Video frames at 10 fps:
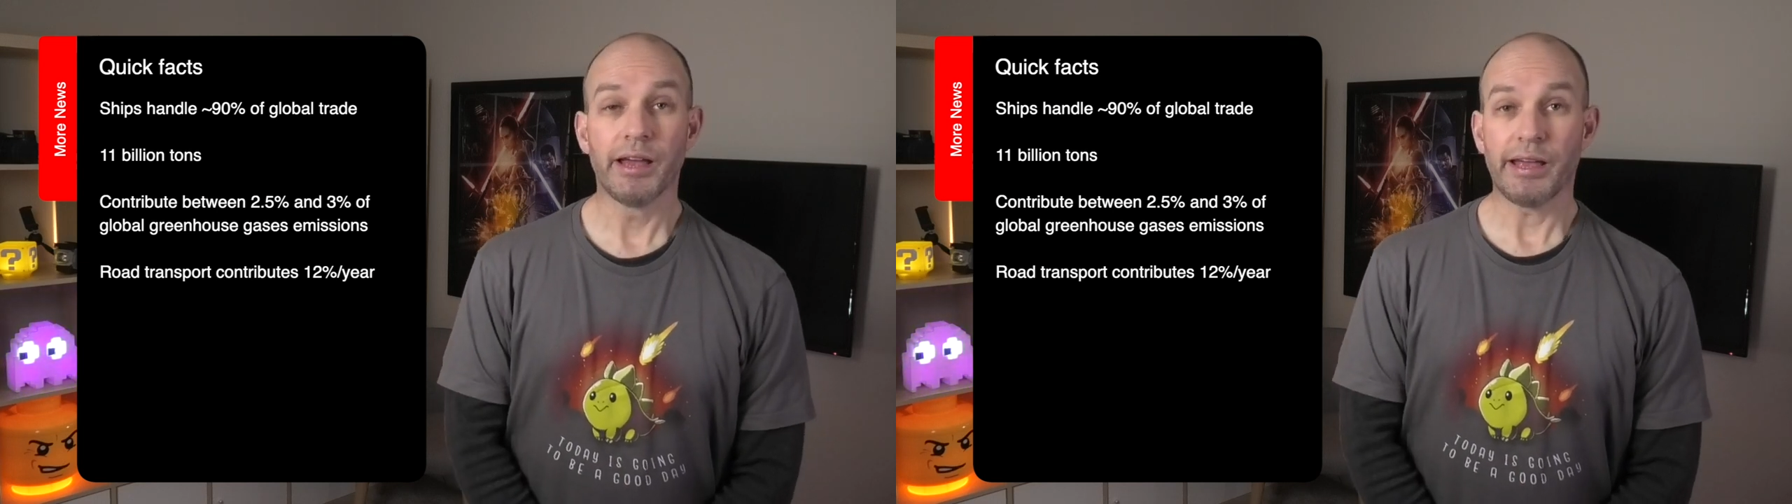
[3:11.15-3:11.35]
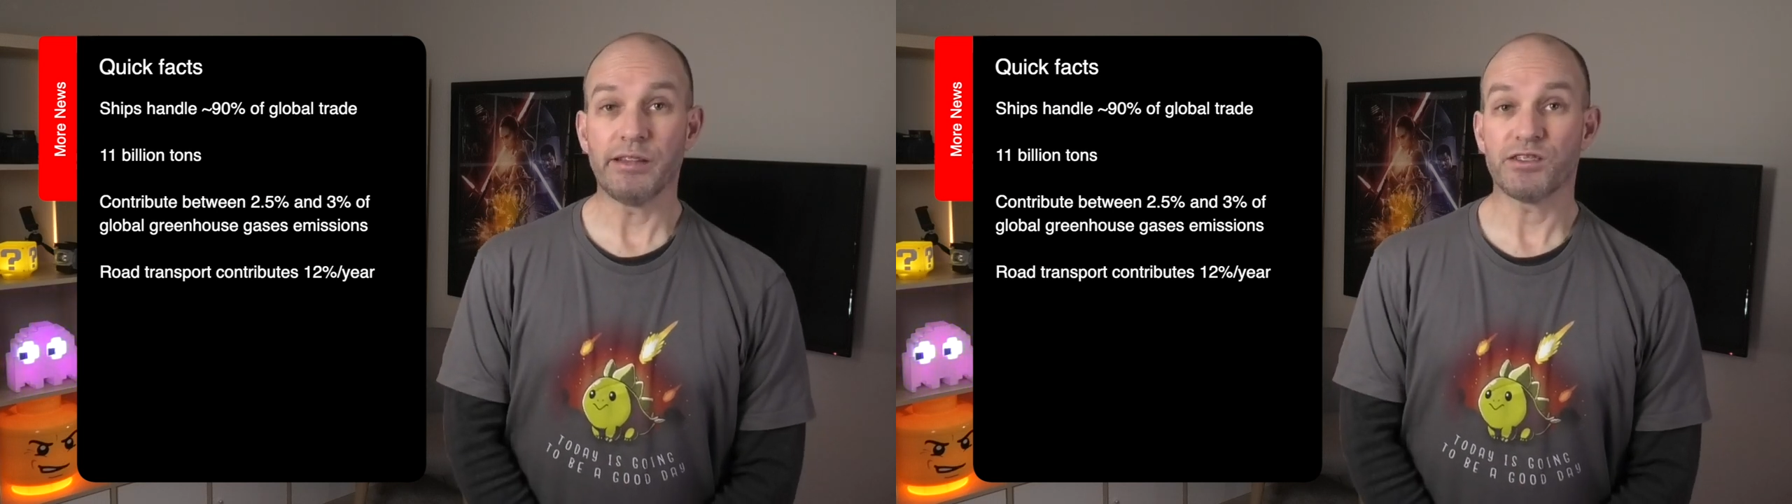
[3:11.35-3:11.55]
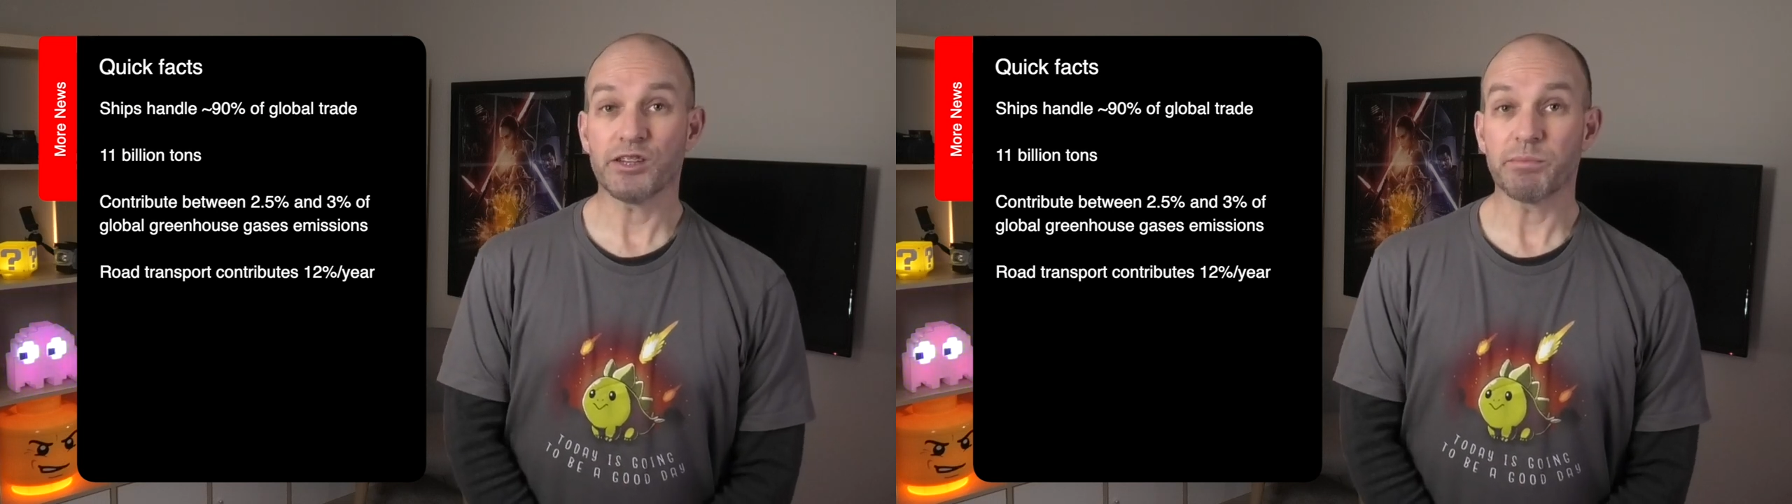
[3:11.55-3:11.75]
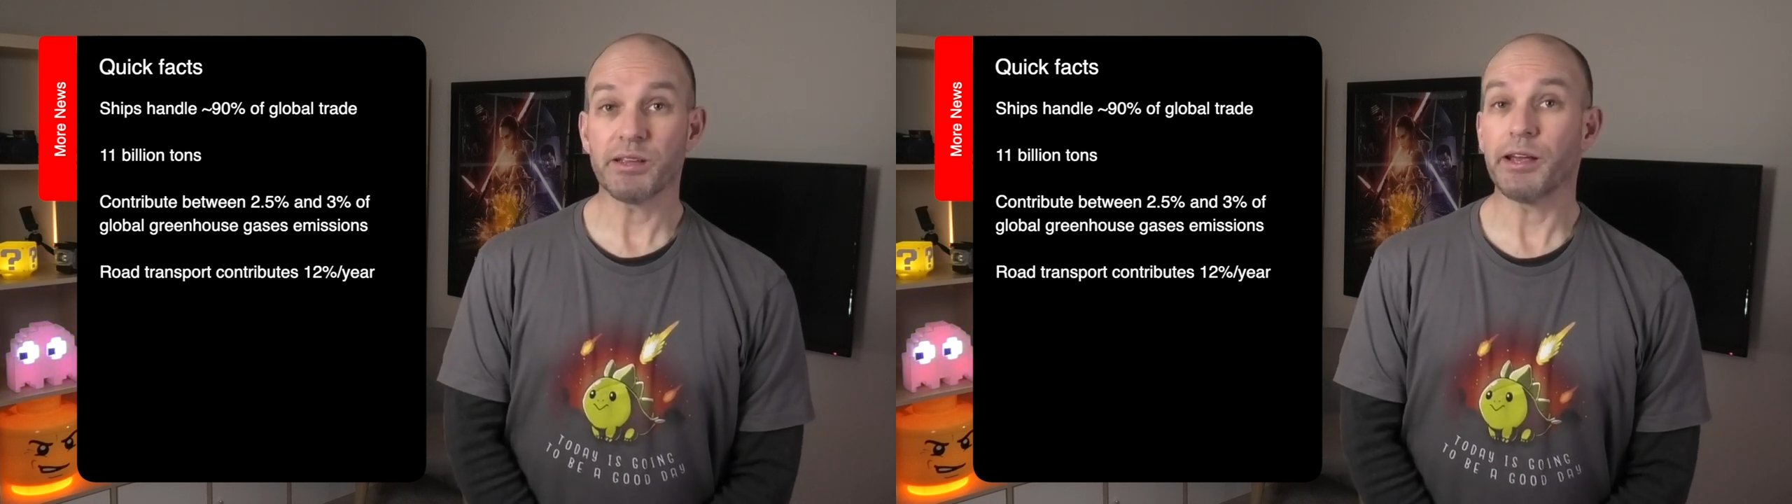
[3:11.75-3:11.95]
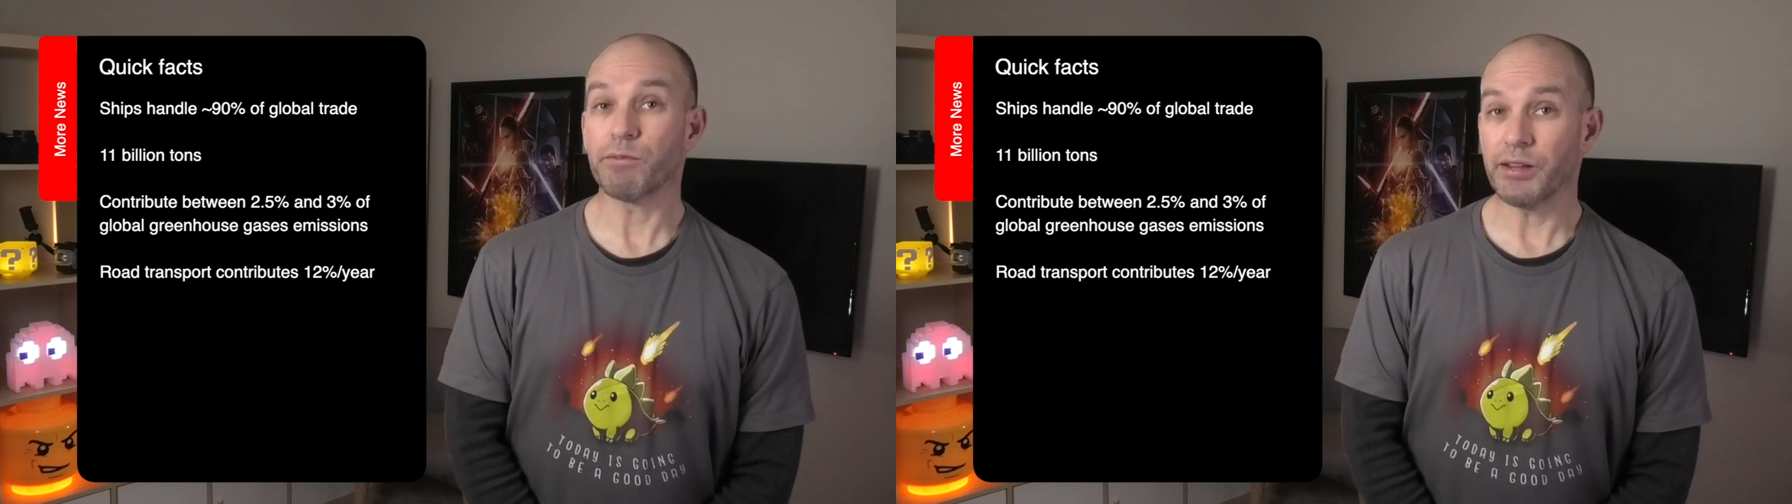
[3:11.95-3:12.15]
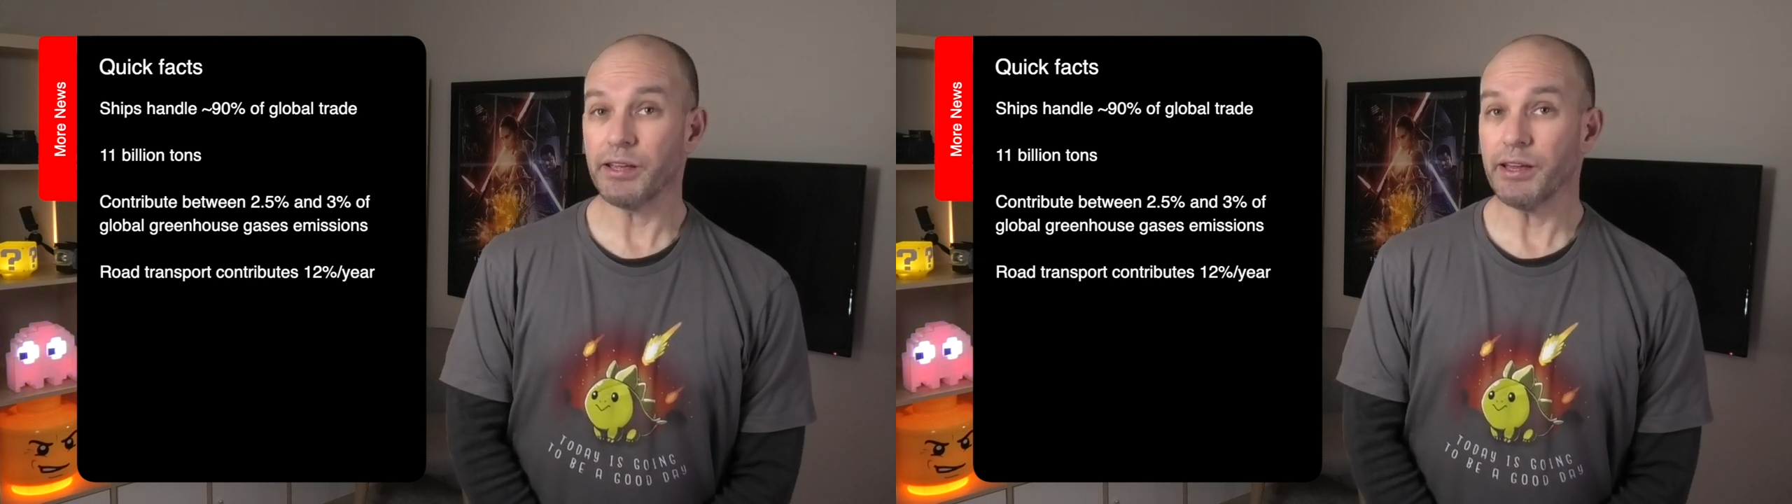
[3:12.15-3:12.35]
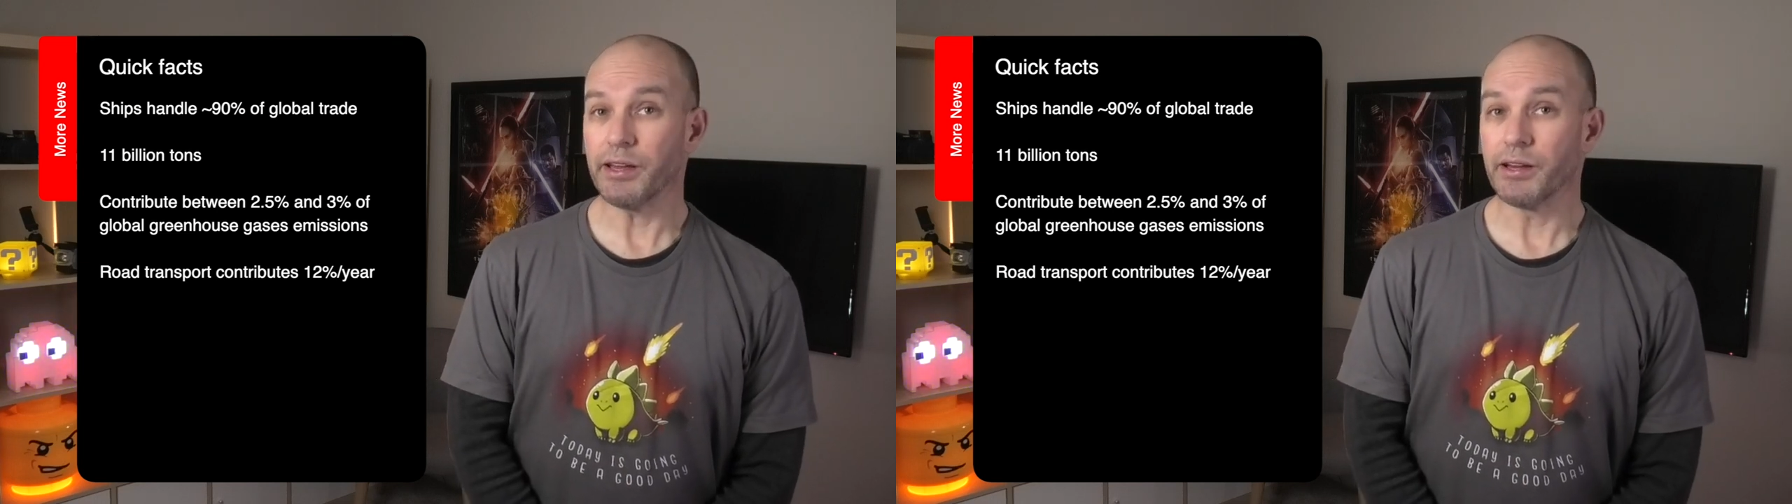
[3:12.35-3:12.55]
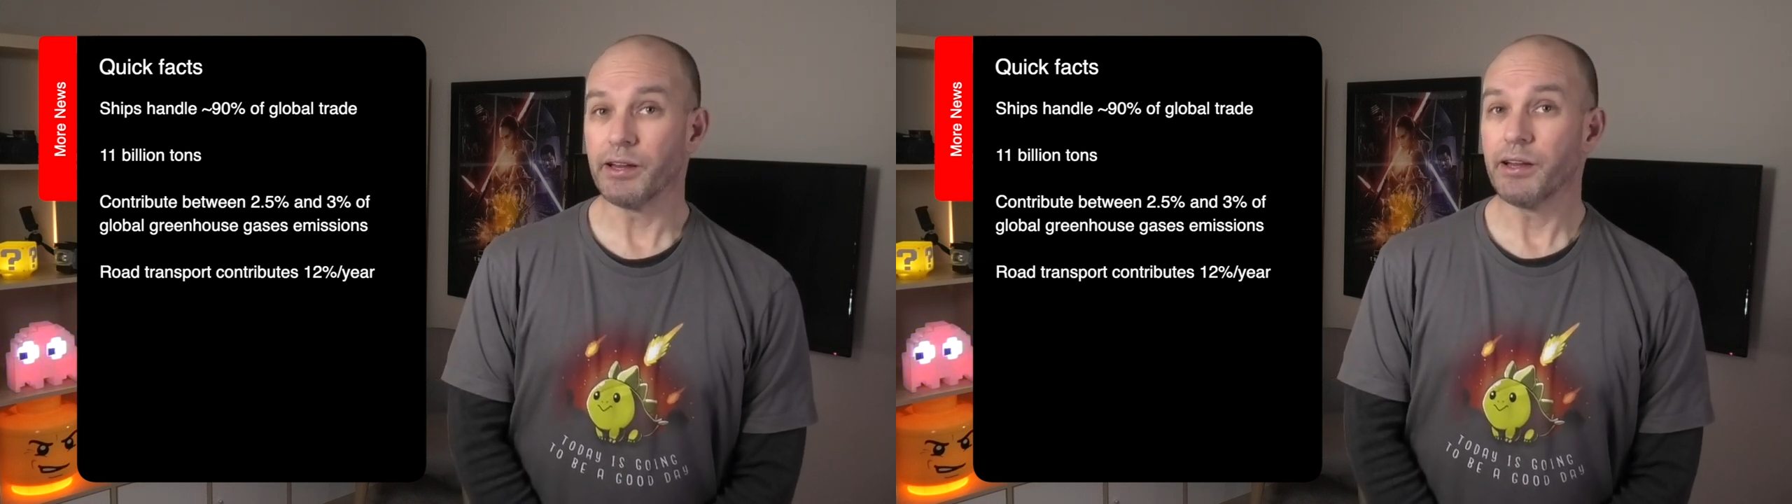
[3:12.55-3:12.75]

is shipped every year.